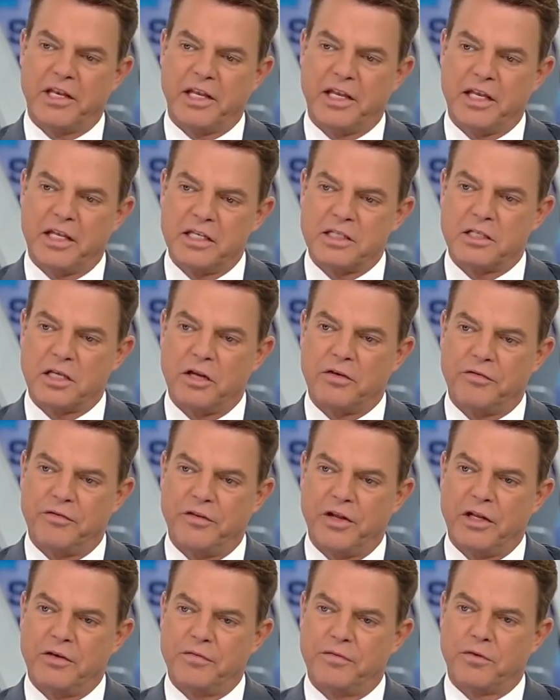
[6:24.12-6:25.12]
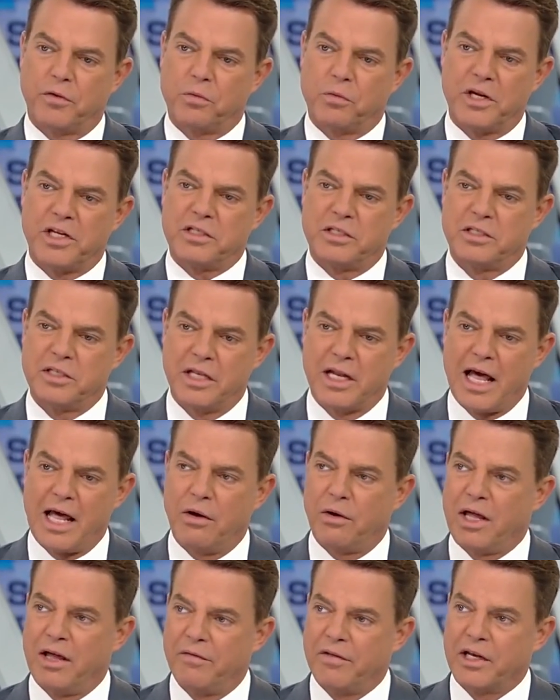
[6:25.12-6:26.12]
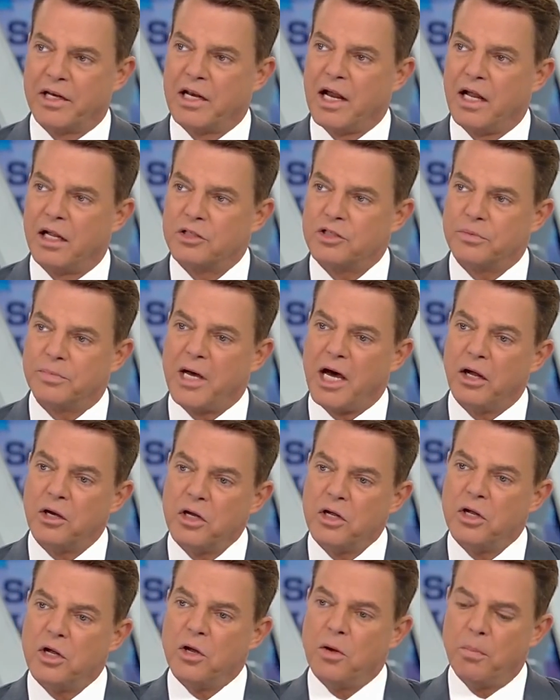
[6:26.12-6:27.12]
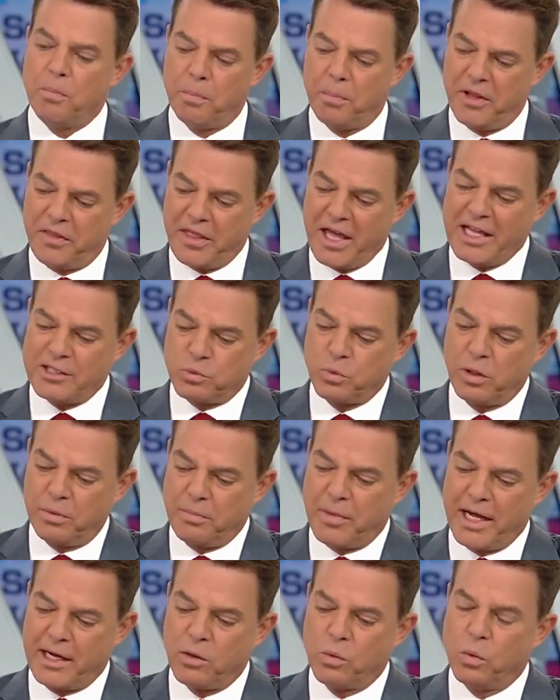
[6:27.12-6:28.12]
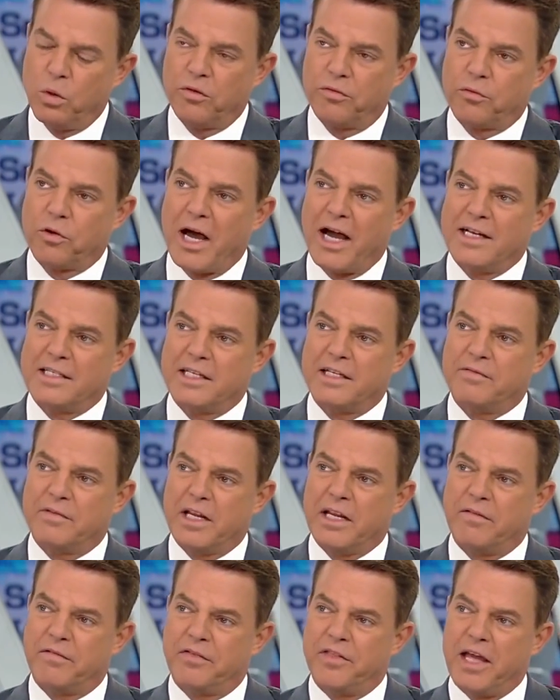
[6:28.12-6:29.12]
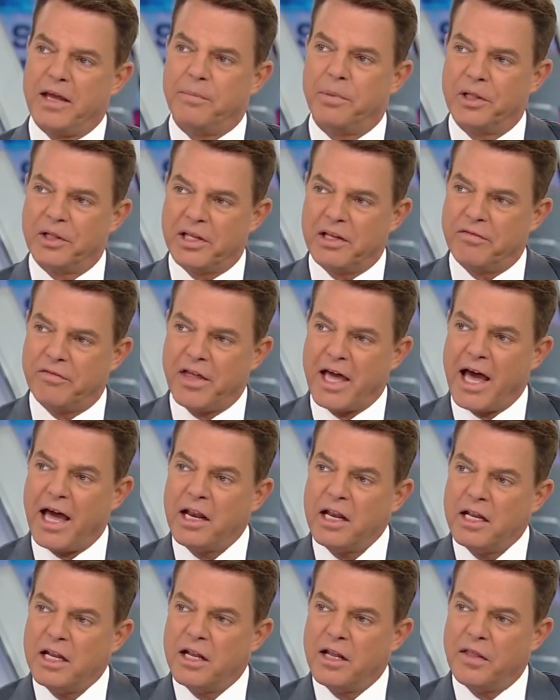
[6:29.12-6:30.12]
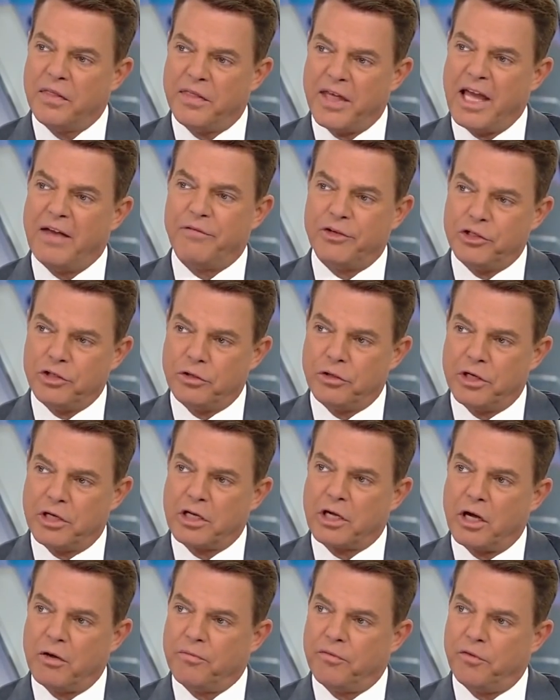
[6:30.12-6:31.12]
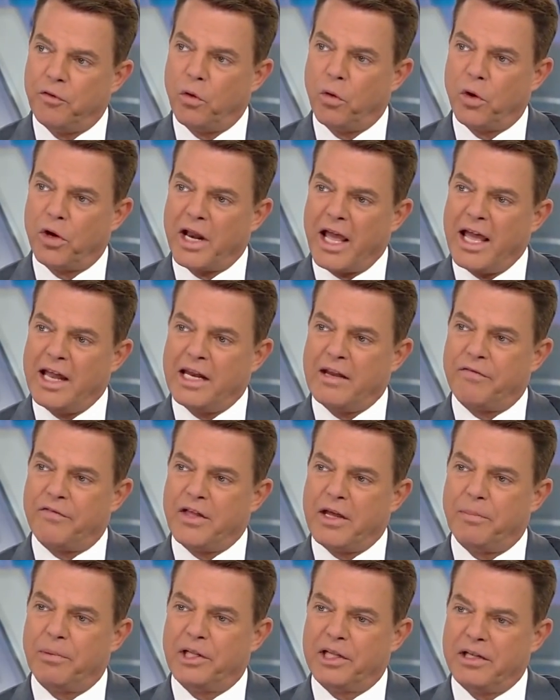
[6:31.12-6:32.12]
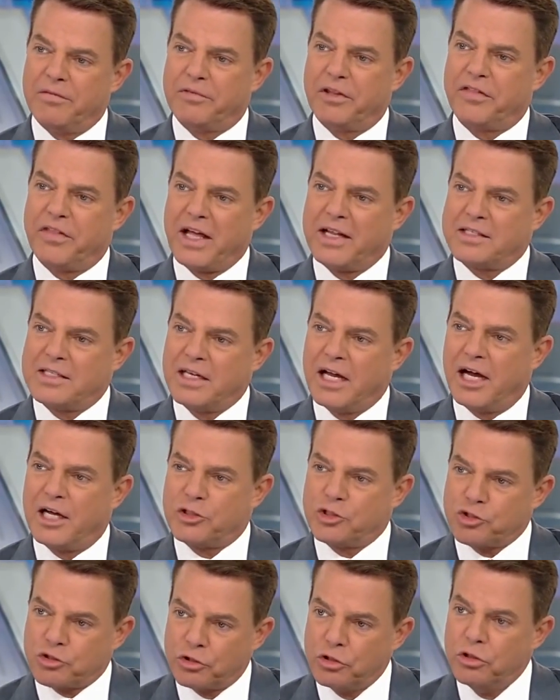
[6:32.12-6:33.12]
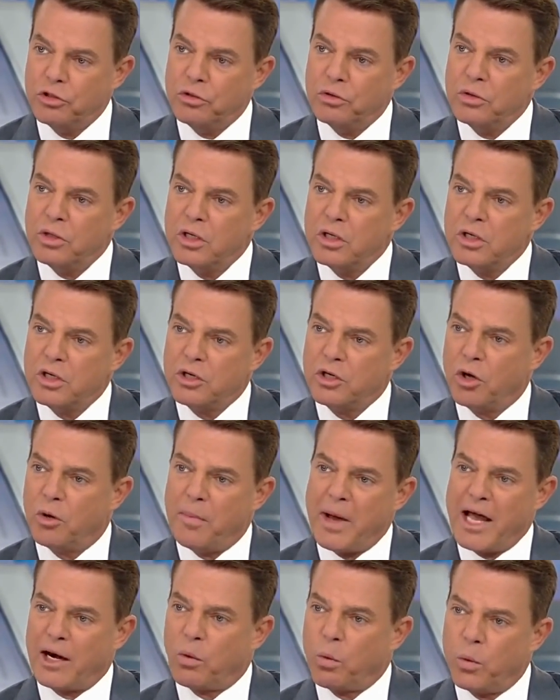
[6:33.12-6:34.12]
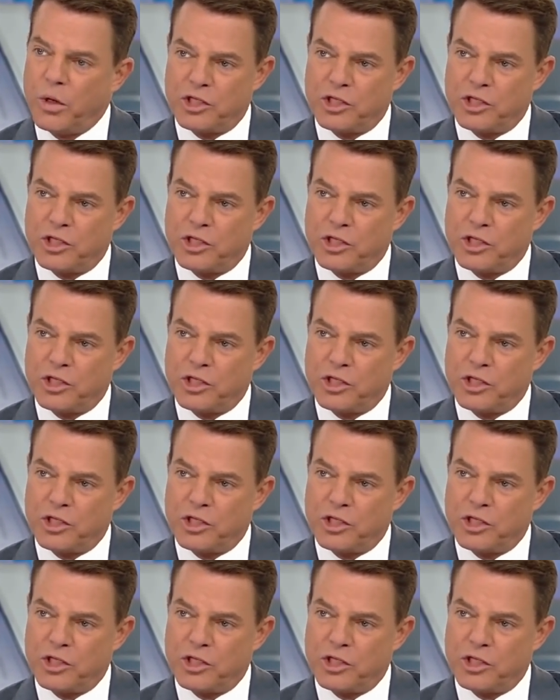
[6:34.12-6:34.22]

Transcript: that he is unfit for reasons that I don't have any knowledge about, but that's what Michael Wolff writes. If they believe that, they have a duty to come forward. And if they believe that that's not true, no matter